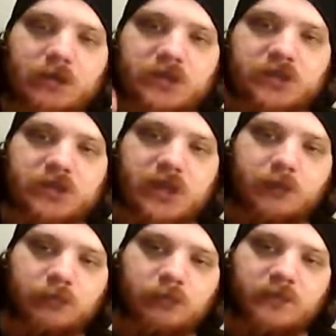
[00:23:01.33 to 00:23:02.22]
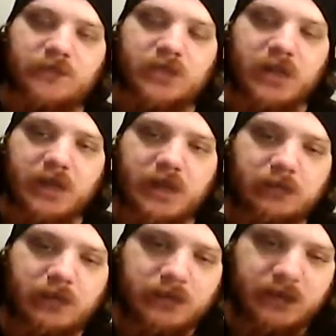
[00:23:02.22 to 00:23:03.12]
This is Skip Wolf signing
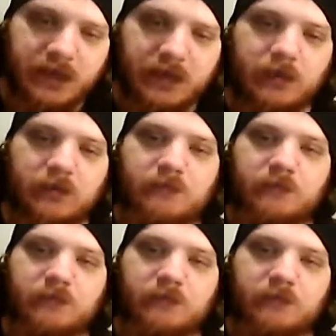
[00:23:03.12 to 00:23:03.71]
out. Take care.